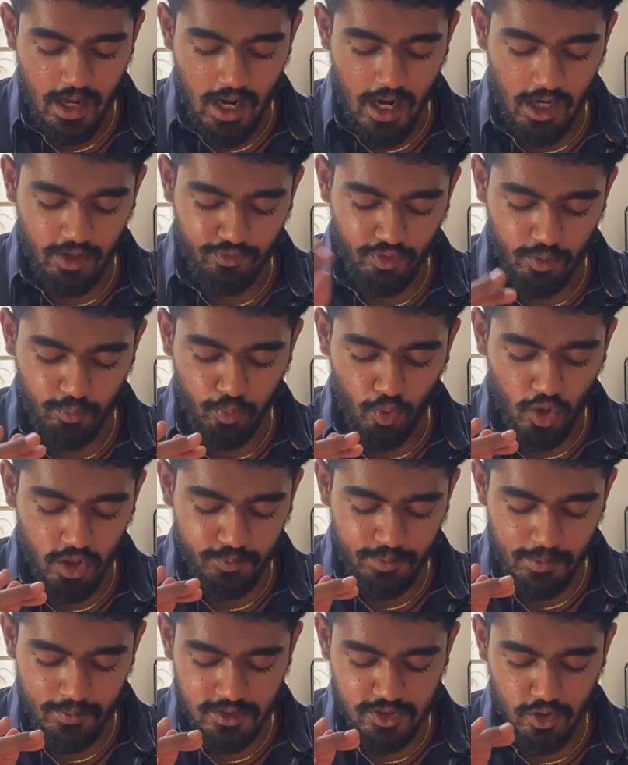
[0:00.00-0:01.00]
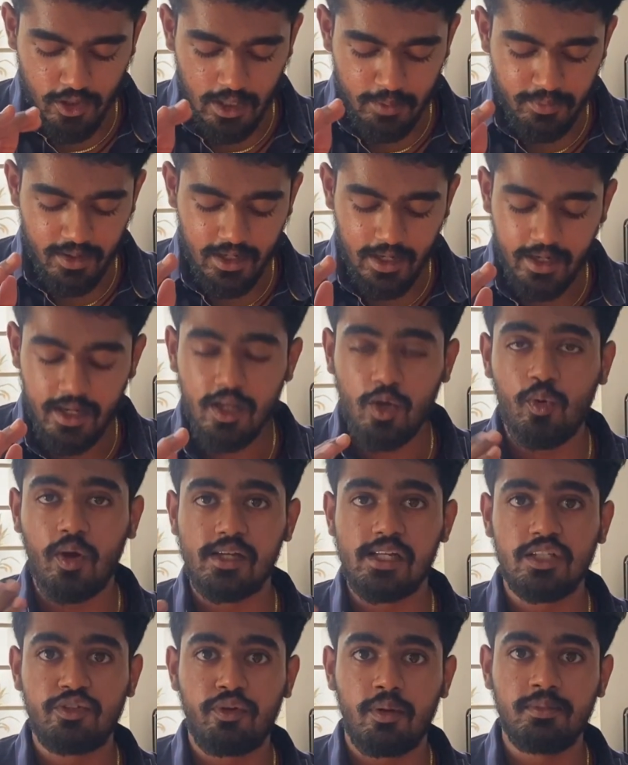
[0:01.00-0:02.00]
And for both papers, you can be getting
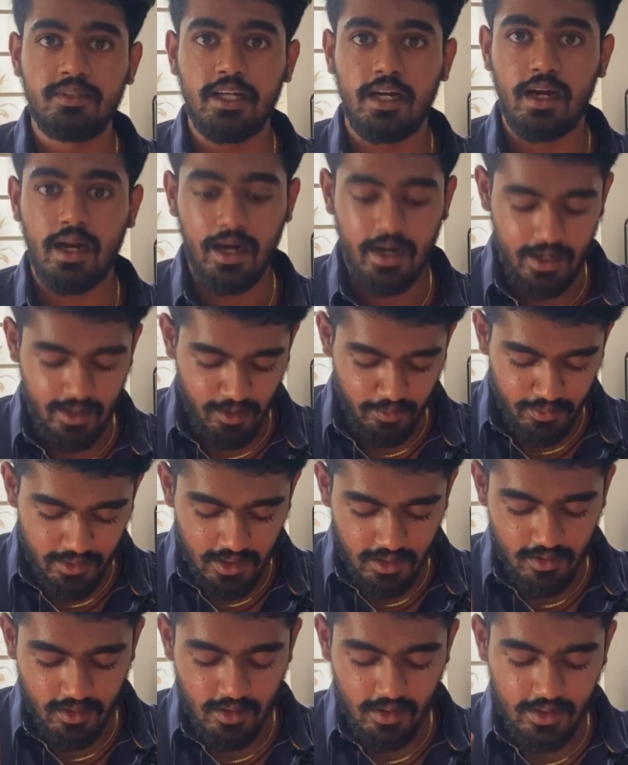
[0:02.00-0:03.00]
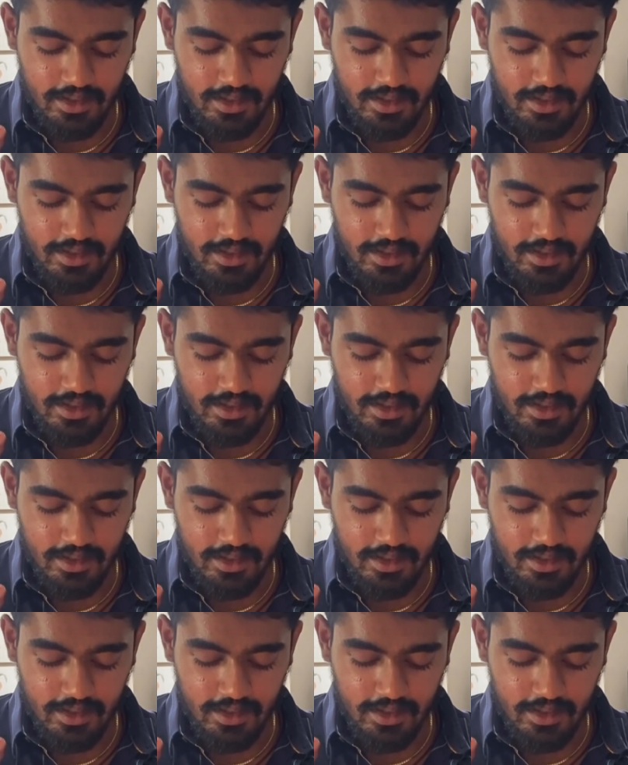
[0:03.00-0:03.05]
questions from general anatomy,